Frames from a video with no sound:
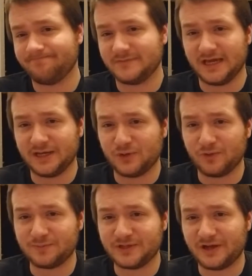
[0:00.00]
kind of get
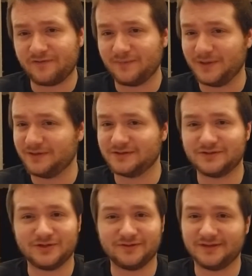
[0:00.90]
ripped off. I mean, there's
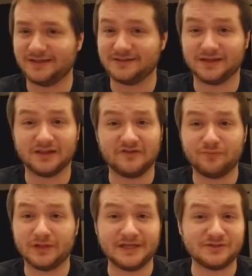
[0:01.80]
certain things like I
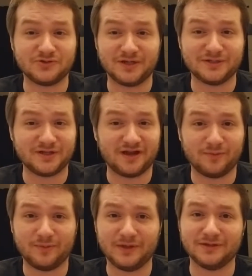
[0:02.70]
love Planes, Trains, and
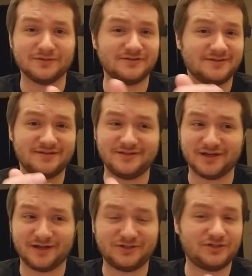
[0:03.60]
Automobiles,
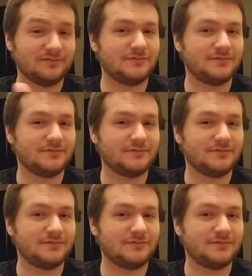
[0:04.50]
Dutch,